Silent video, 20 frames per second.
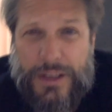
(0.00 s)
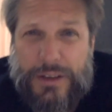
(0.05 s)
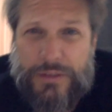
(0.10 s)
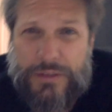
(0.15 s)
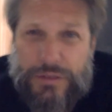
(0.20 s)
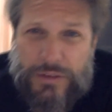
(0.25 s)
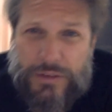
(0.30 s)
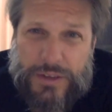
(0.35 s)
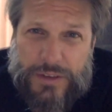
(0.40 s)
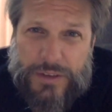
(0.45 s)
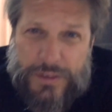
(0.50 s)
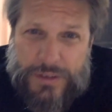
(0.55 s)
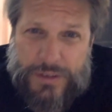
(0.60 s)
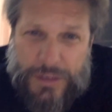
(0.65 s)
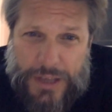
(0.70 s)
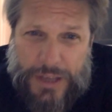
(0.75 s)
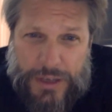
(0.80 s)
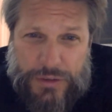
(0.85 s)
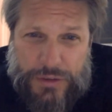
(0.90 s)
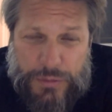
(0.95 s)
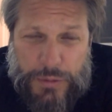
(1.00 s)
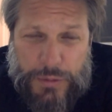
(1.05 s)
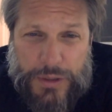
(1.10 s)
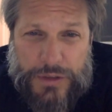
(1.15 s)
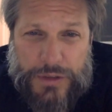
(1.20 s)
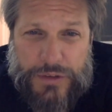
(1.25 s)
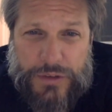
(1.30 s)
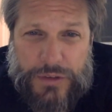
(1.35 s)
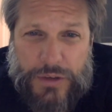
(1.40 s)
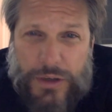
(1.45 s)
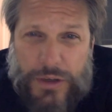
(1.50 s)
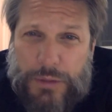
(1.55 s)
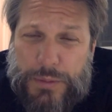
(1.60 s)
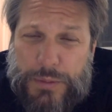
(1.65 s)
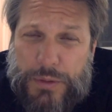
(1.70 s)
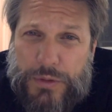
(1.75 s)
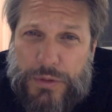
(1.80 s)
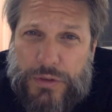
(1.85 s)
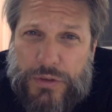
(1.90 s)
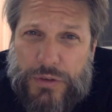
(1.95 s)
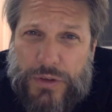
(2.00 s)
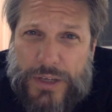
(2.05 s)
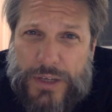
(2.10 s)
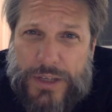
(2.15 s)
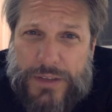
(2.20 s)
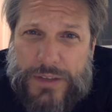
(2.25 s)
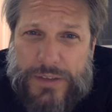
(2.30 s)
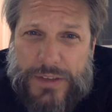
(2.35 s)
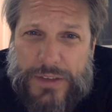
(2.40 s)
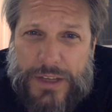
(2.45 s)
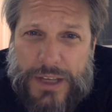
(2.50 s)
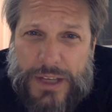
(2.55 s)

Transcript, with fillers: for this last one. So I hope you enjoyed it,